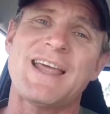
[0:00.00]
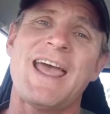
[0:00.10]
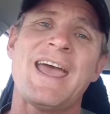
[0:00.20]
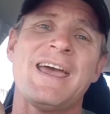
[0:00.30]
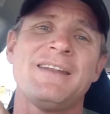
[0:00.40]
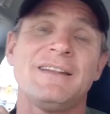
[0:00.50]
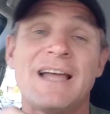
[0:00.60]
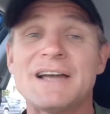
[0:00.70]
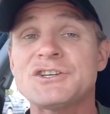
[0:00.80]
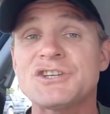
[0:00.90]
and
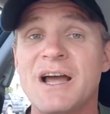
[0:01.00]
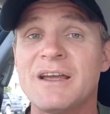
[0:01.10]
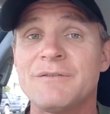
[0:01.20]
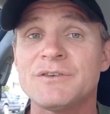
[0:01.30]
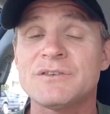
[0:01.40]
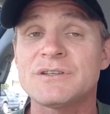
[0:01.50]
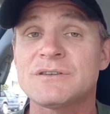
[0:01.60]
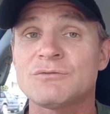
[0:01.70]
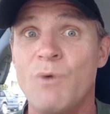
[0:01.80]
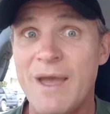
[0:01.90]
largest shark I ever
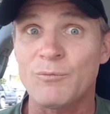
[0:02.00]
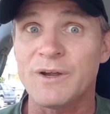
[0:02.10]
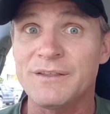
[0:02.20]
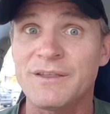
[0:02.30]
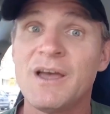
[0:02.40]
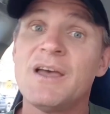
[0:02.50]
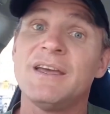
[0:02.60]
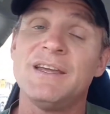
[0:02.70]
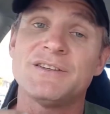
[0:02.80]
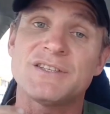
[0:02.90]
swam with
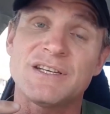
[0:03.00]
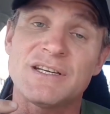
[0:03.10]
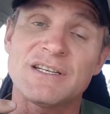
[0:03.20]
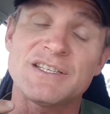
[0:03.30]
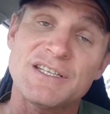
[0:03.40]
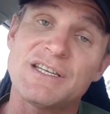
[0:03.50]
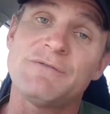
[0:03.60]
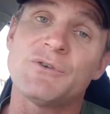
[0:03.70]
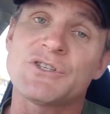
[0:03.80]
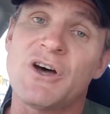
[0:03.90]
is a
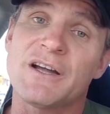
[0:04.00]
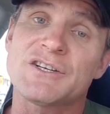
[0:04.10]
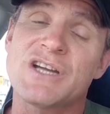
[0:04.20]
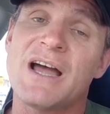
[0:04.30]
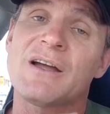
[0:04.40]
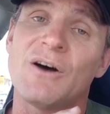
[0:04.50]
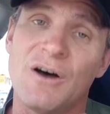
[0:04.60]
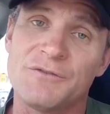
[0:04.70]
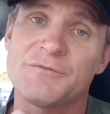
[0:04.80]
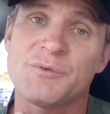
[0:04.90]
16-foot tiger shark
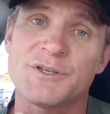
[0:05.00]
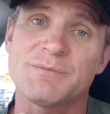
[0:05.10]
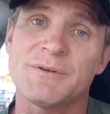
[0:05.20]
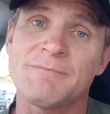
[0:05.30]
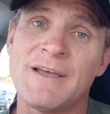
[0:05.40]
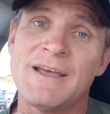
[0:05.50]
off of Brisbane.